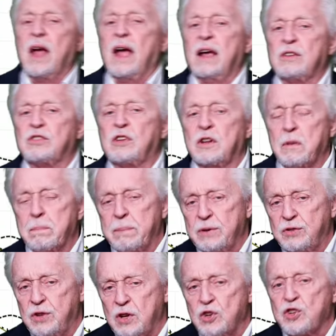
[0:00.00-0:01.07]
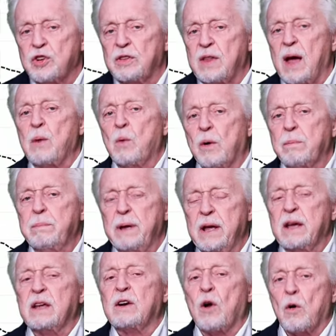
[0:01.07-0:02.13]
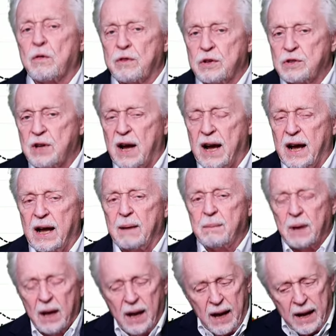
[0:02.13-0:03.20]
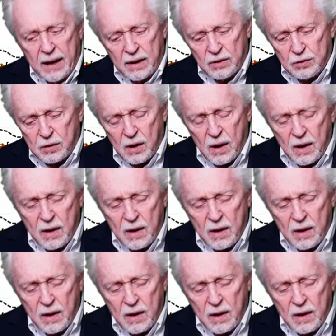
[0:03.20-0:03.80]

as to the position they will be in over time as